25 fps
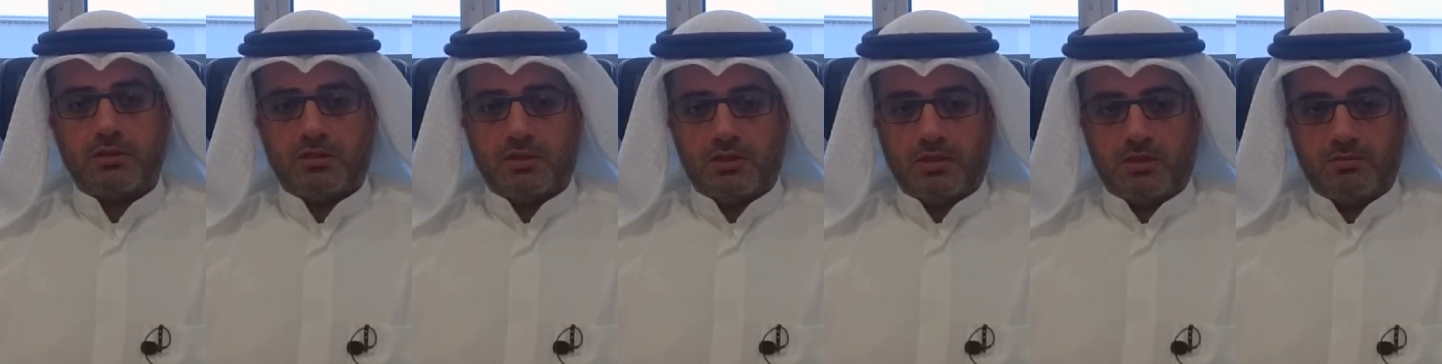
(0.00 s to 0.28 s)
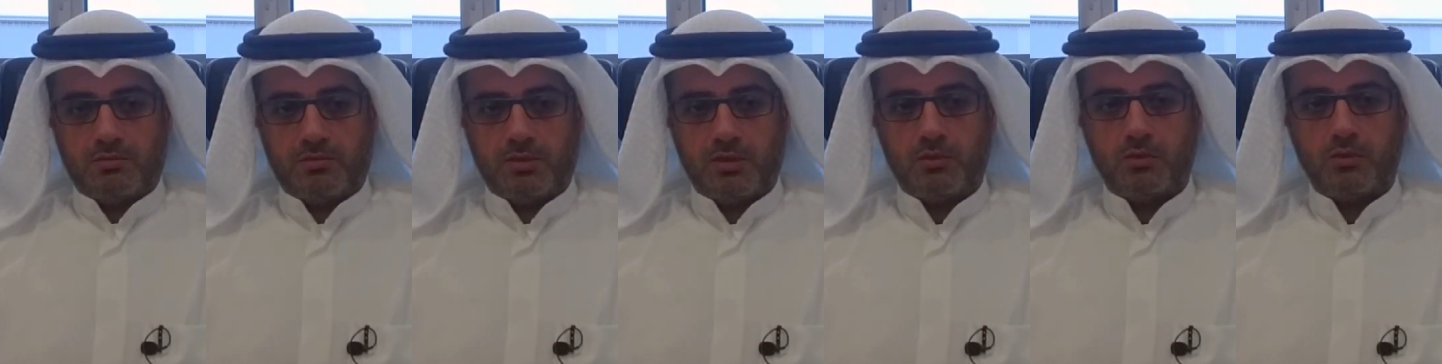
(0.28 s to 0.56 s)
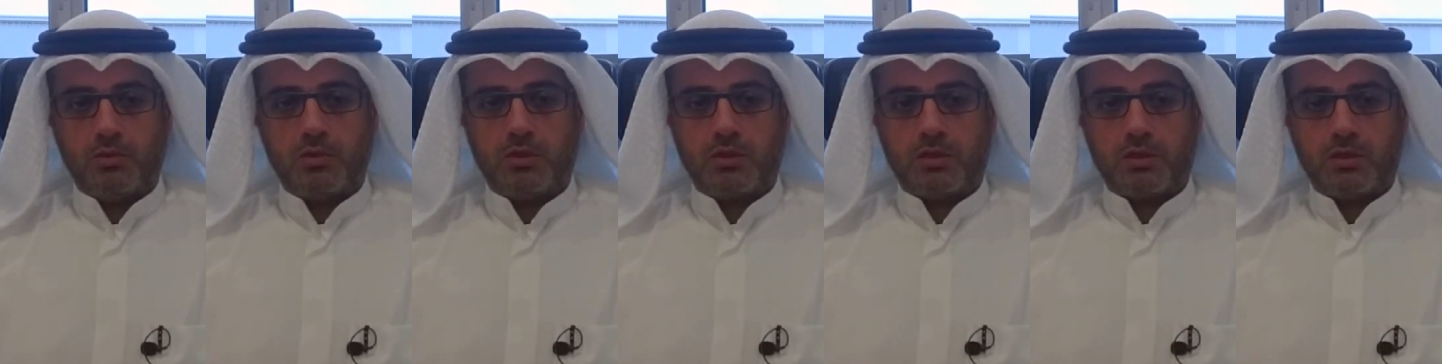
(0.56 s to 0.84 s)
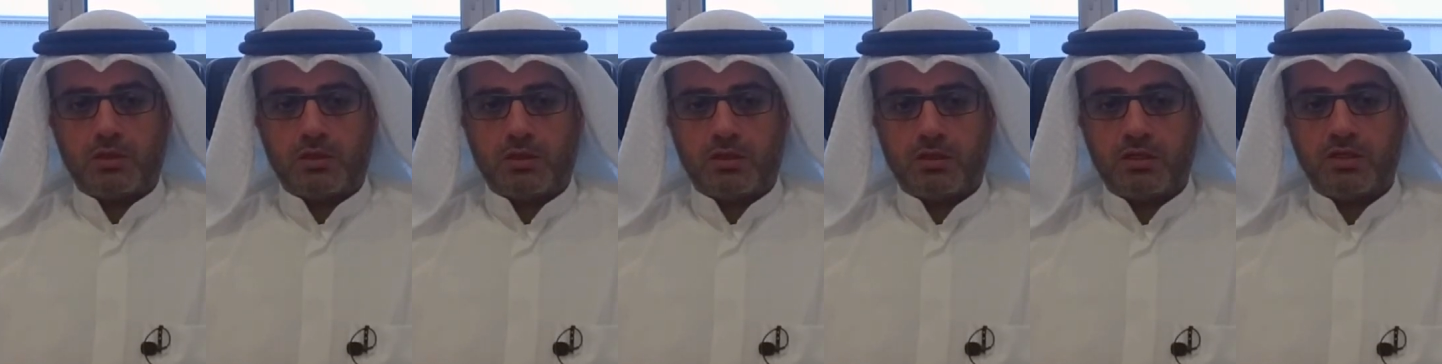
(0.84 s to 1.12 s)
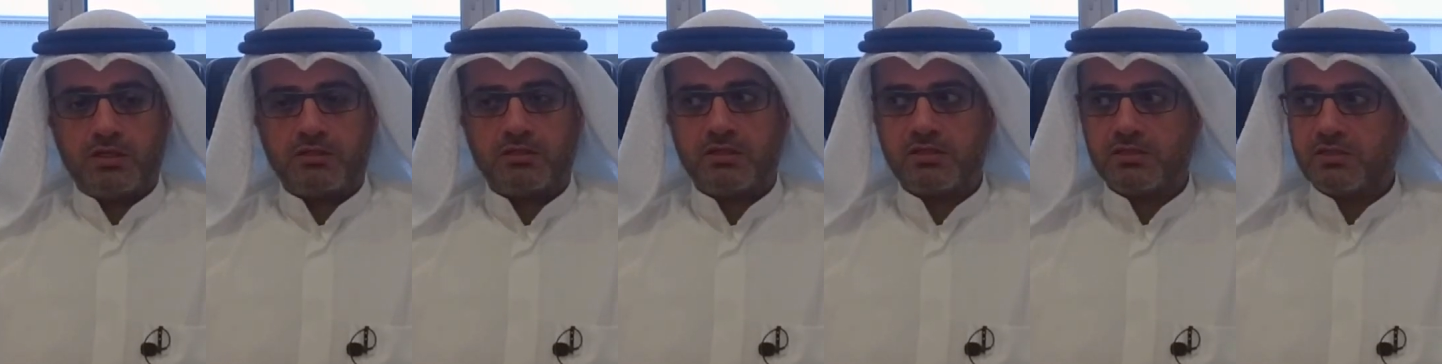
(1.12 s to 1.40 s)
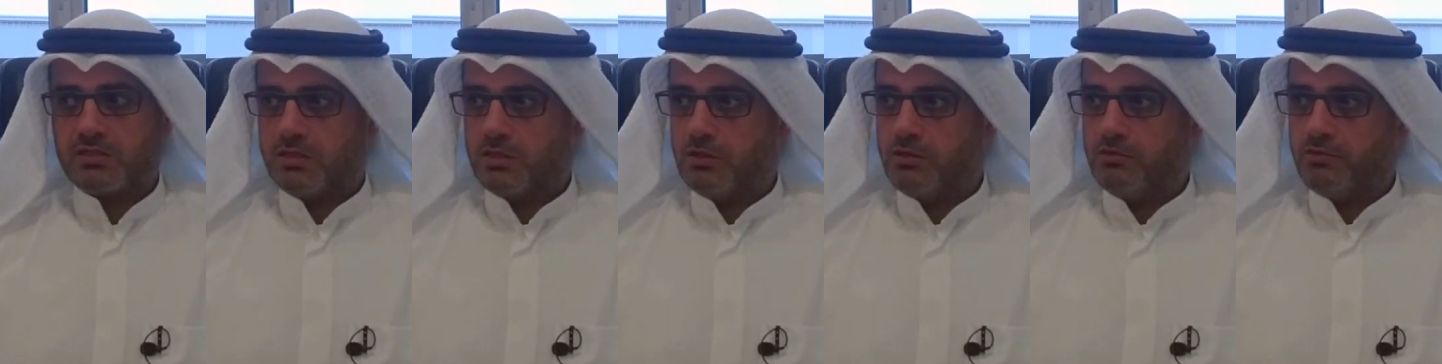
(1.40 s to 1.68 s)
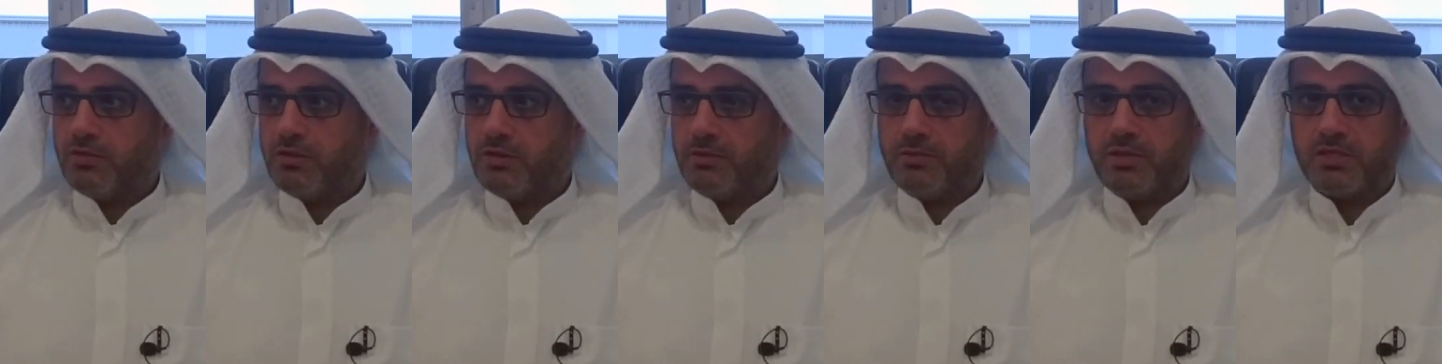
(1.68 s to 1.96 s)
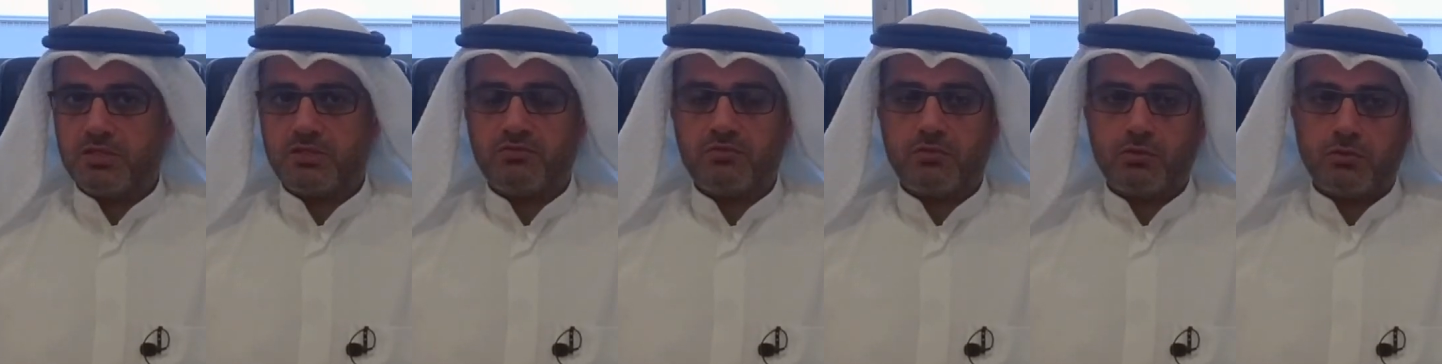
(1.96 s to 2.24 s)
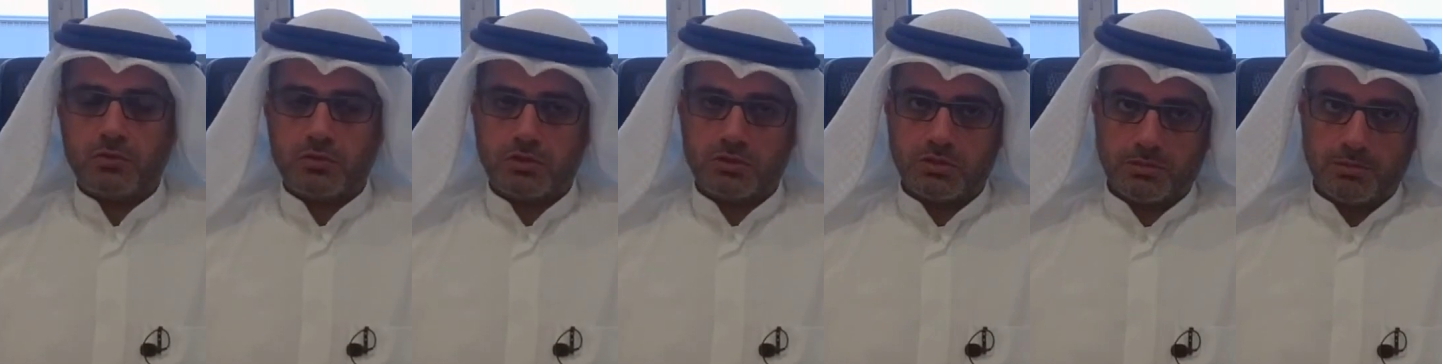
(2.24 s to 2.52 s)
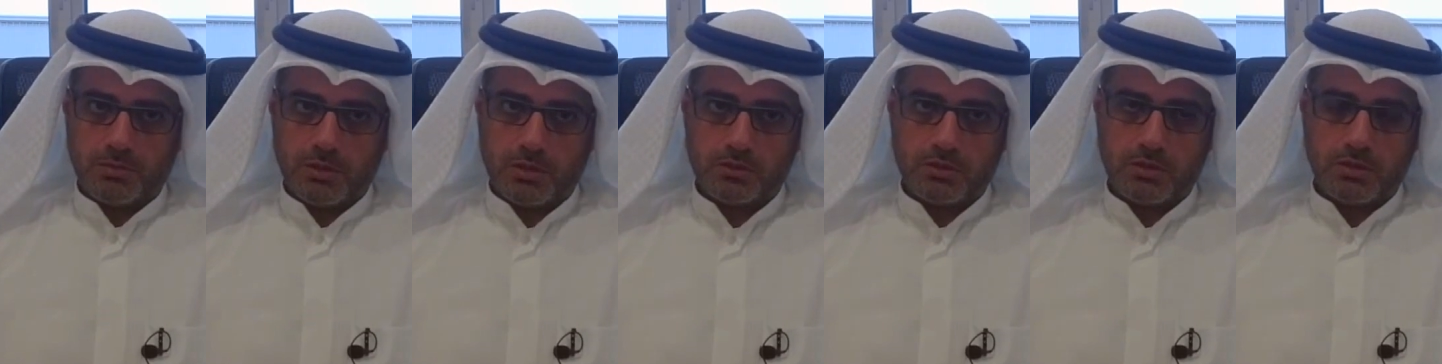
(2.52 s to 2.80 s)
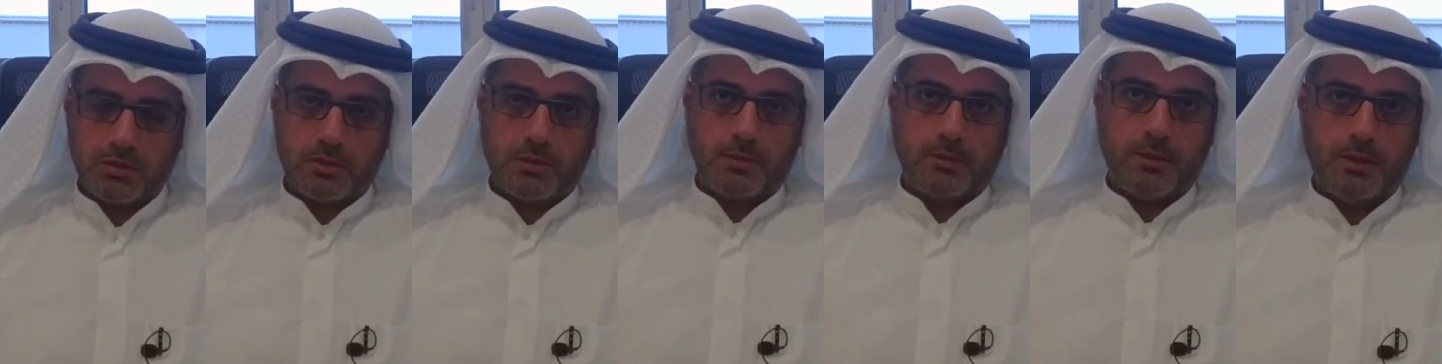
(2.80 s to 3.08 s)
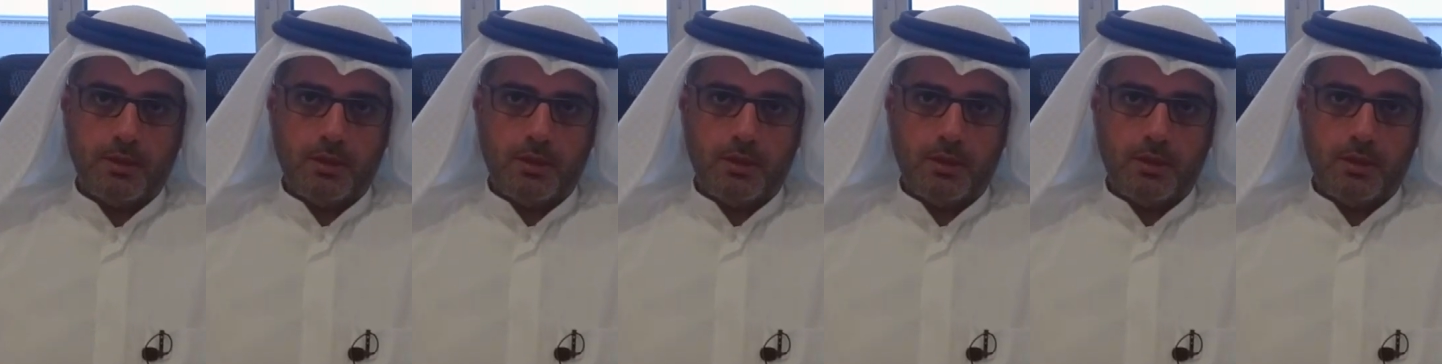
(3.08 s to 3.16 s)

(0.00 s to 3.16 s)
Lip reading: they have been working relentlessly over the past few years about it.